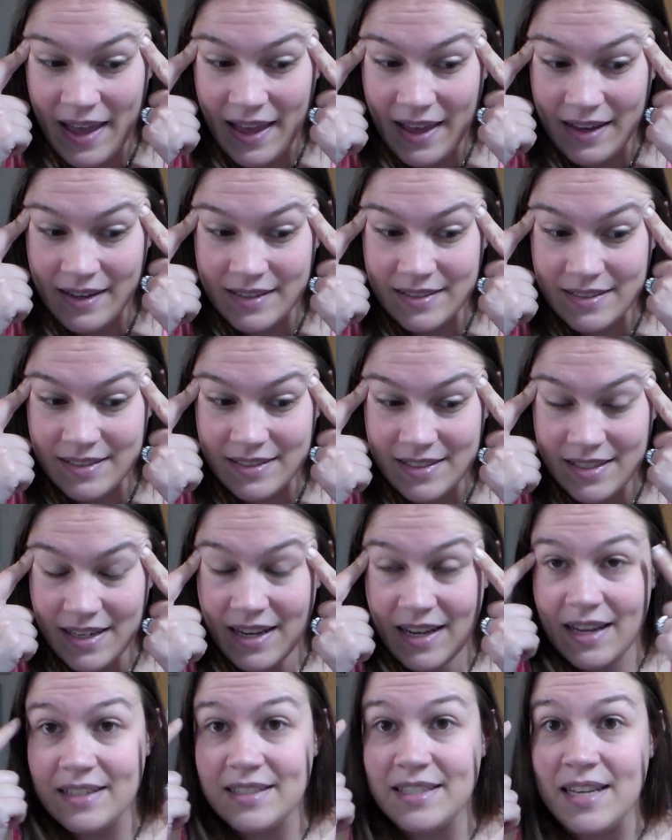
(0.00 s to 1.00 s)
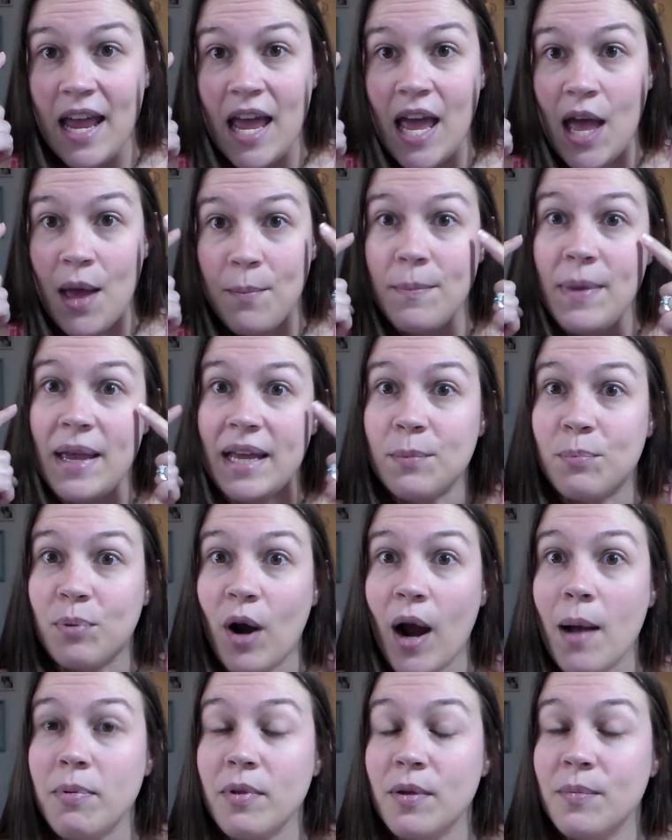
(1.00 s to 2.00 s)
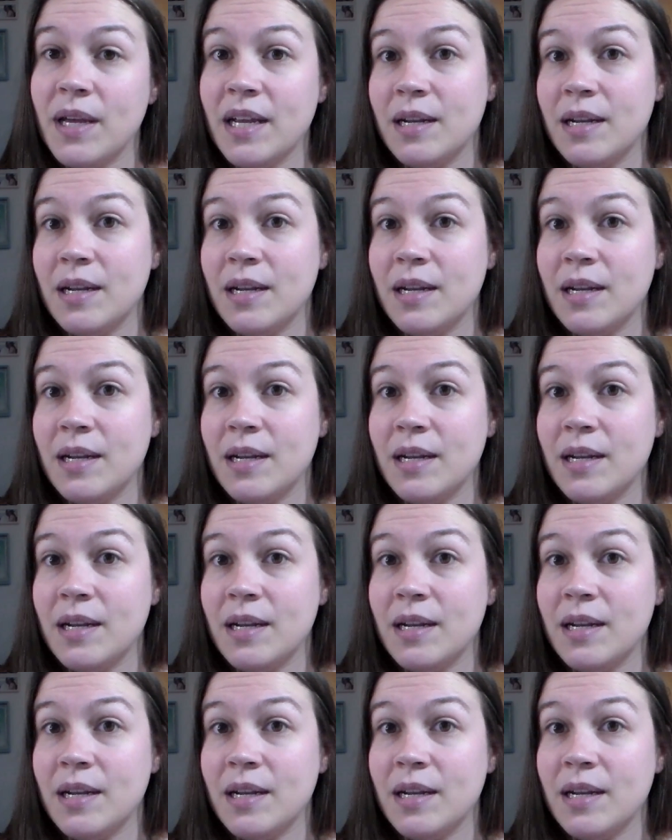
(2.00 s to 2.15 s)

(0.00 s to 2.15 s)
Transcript: and it made a problem